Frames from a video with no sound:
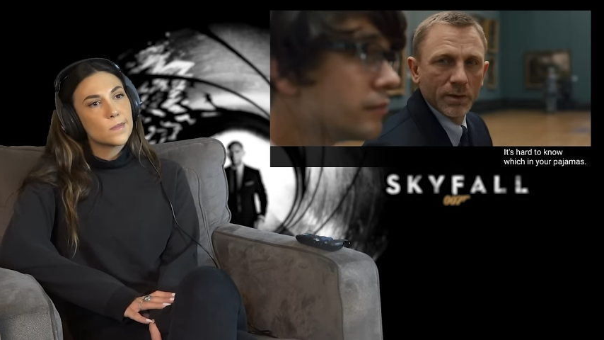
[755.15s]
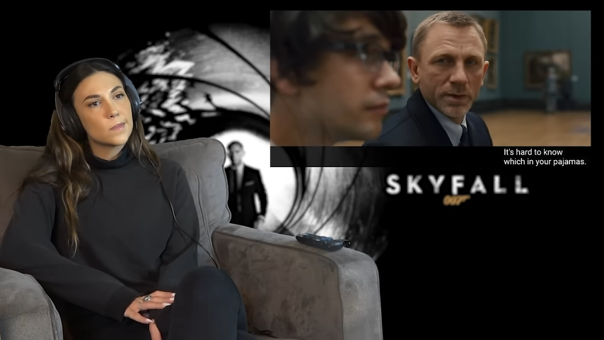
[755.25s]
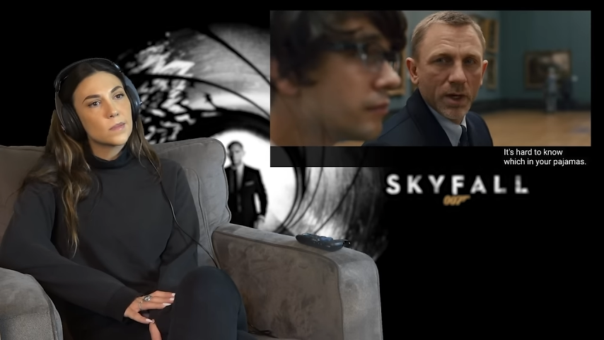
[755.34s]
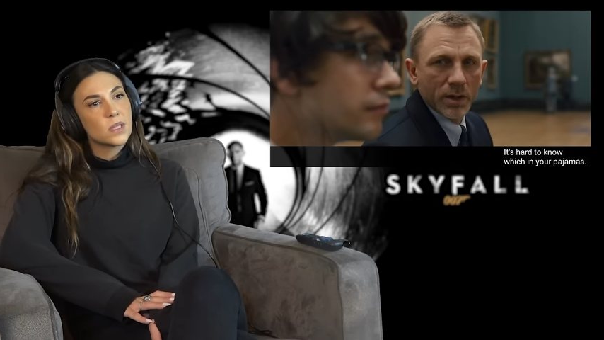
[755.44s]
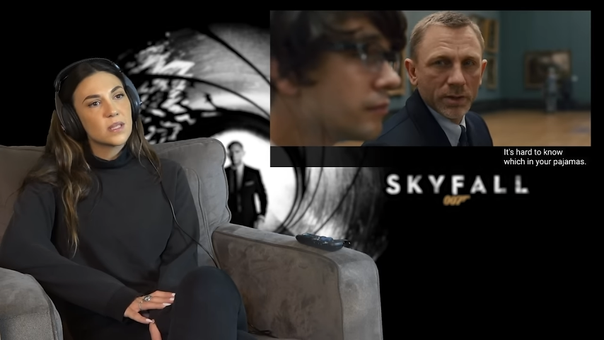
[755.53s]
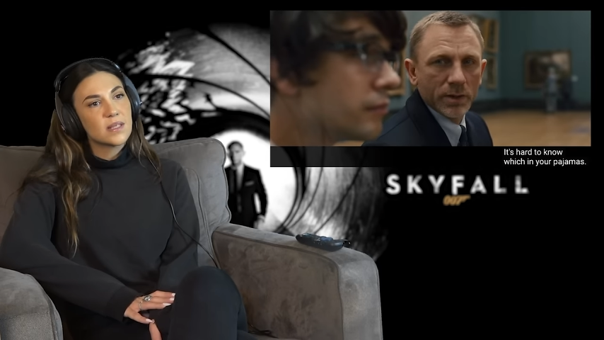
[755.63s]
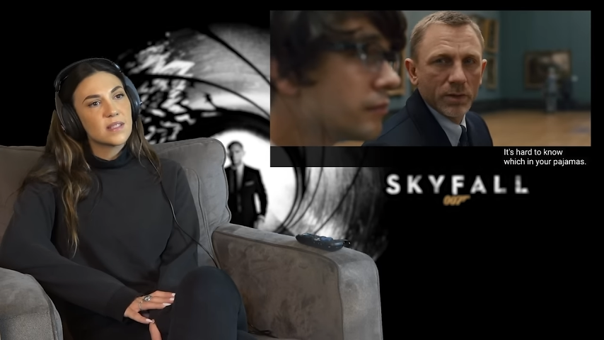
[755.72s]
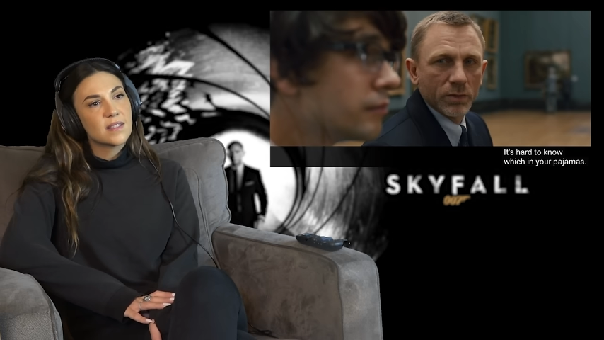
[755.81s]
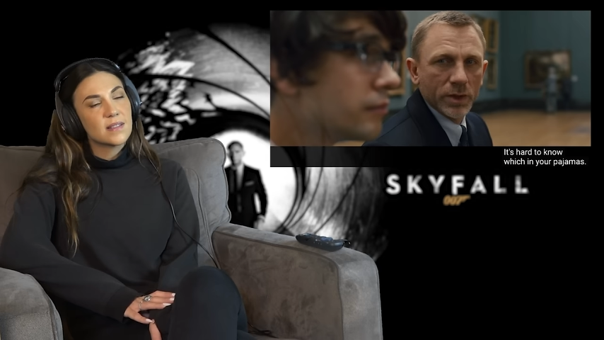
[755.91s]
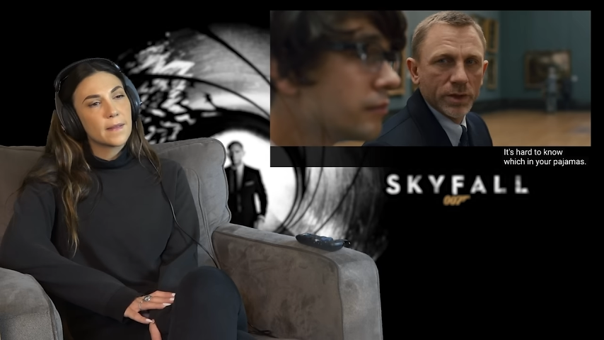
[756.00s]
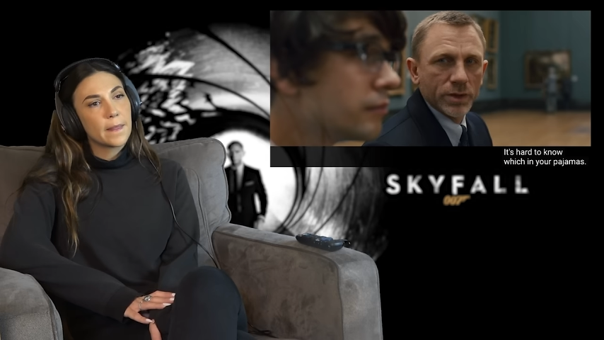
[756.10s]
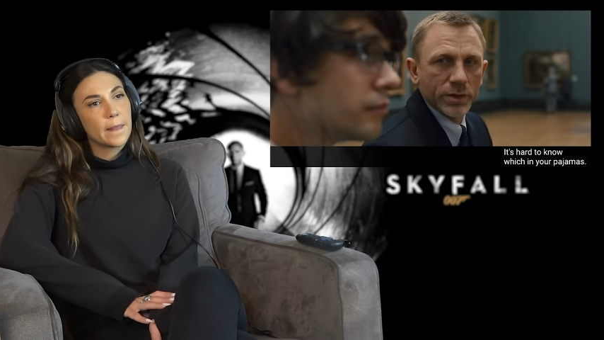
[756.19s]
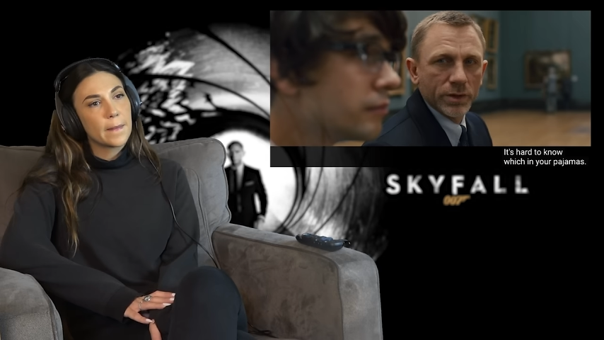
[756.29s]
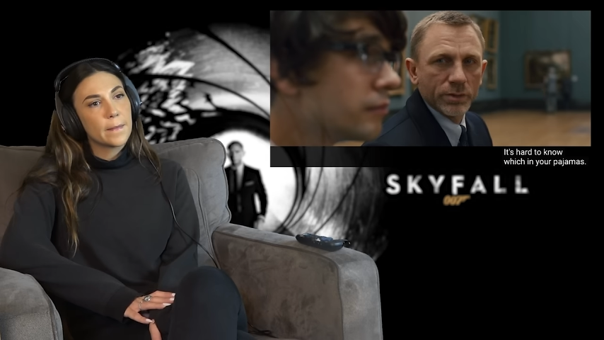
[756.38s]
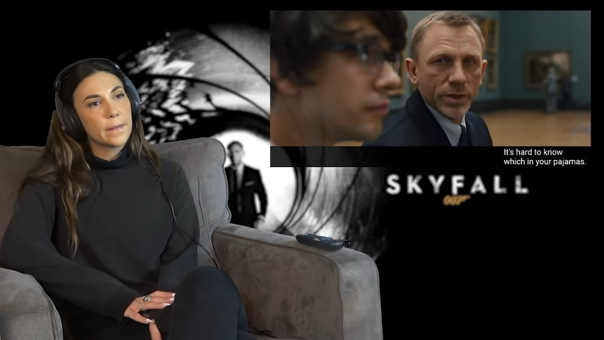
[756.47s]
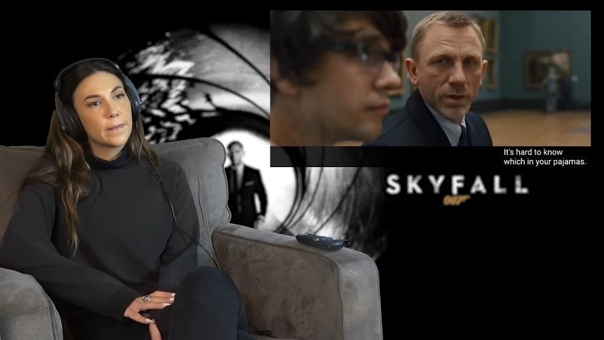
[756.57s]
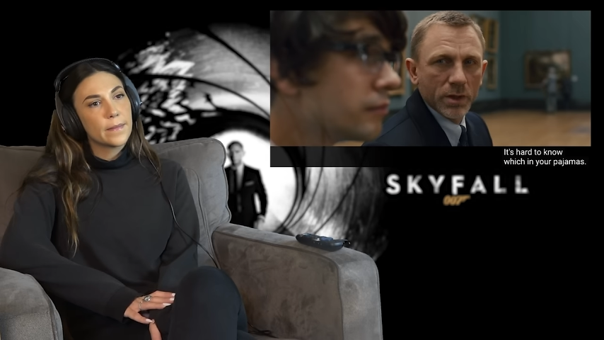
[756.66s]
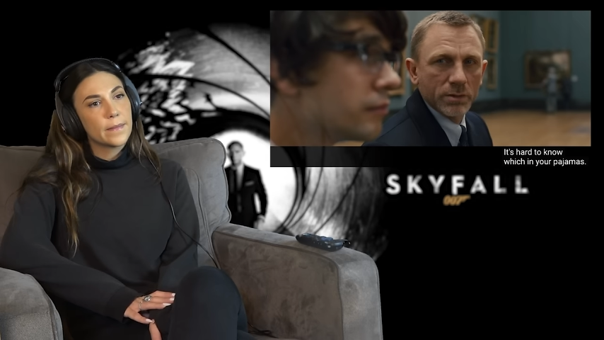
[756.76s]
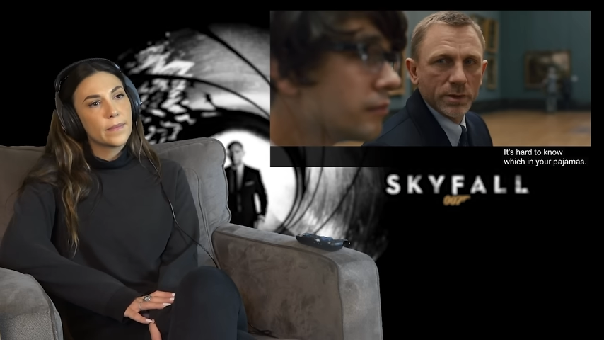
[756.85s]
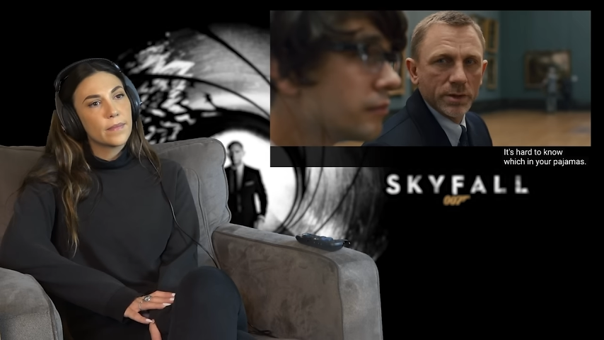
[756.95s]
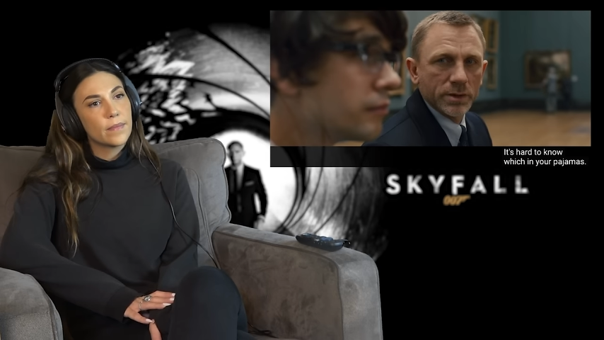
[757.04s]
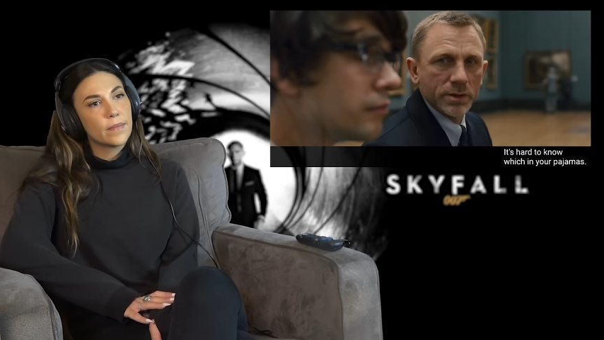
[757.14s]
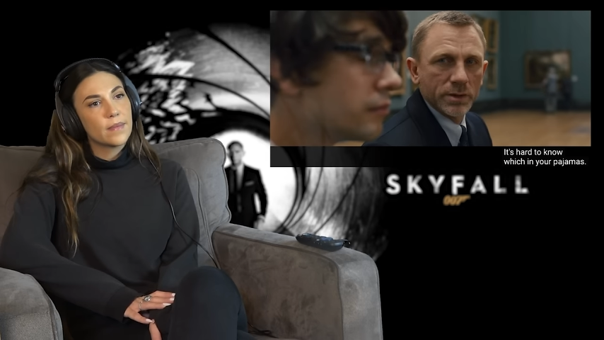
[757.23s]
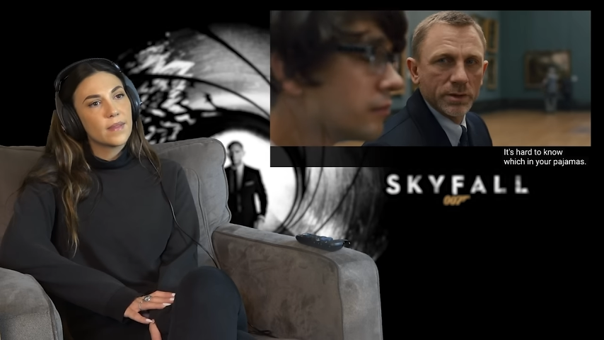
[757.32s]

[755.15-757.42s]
Speaker 1: It's hard to know which in your pajamas.